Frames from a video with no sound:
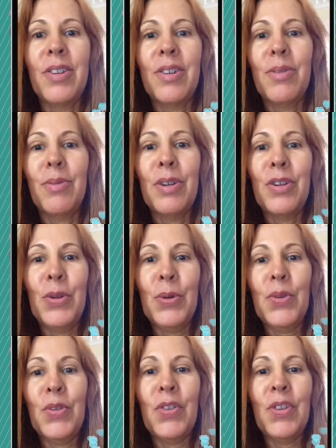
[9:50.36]

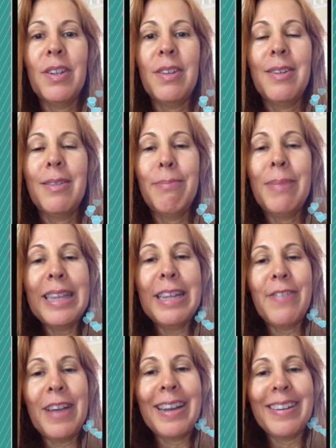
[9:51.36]
reduce belly
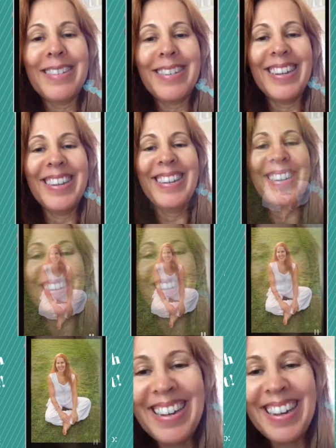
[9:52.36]
fat.
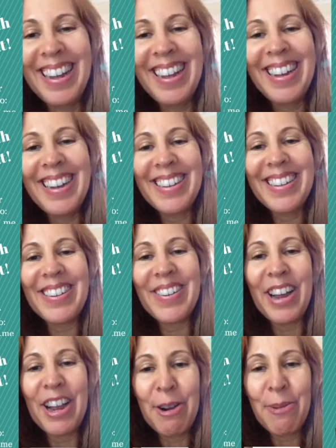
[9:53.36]
So
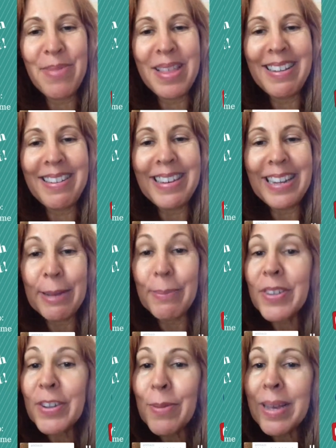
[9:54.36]
I hope these
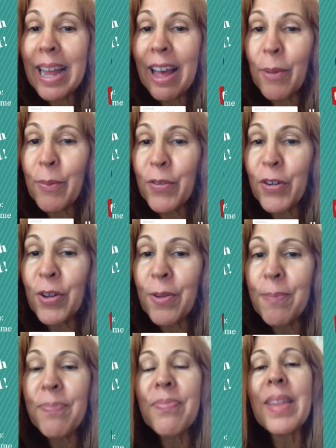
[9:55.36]
tips have been helpful.
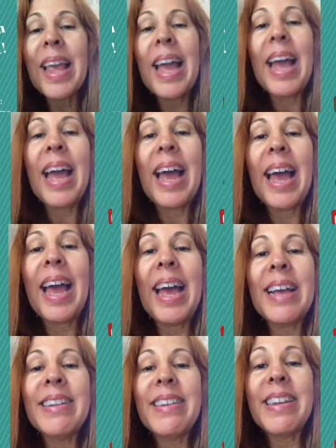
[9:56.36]

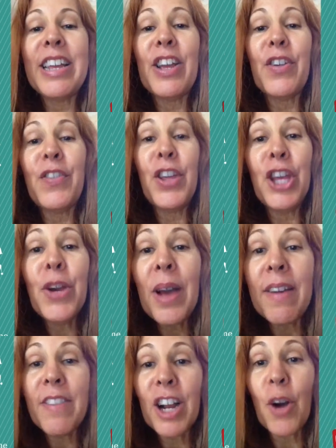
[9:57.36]
And if you
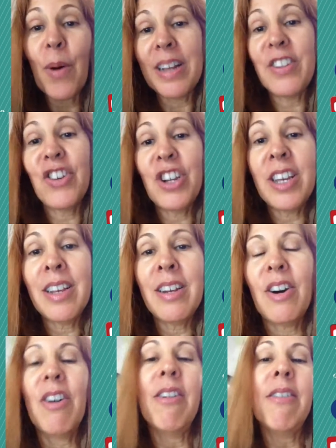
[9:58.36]
have a question
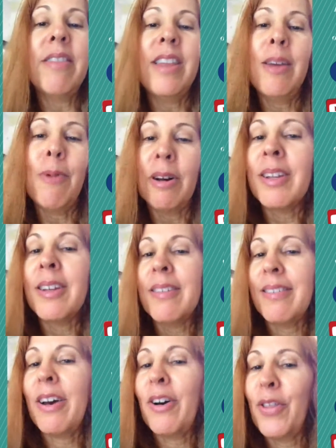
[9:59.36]
on the
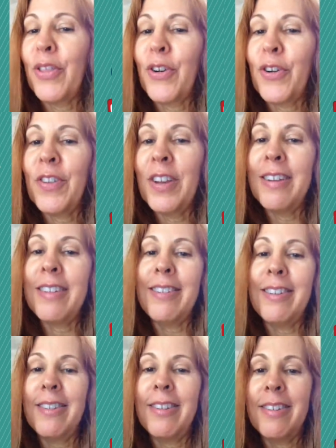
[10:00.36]
wellness, health, or
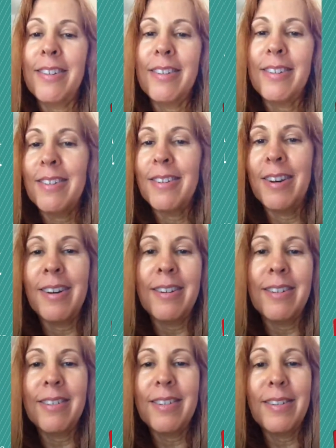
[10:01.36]
fitness
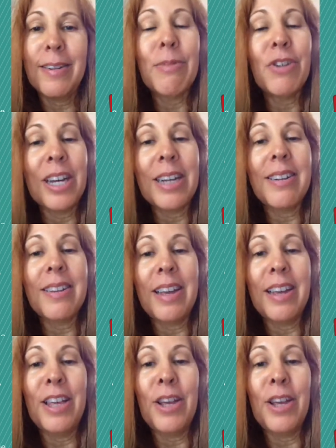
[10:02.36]
subject that you